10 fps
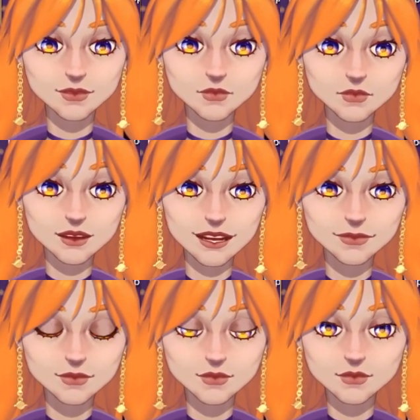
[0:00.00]
create
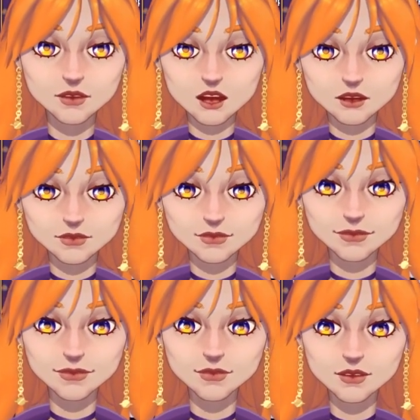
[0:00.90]
certain
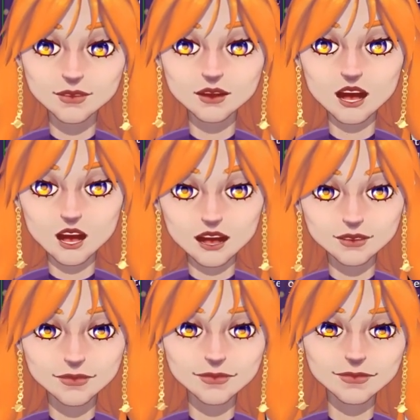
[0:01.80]
rules to support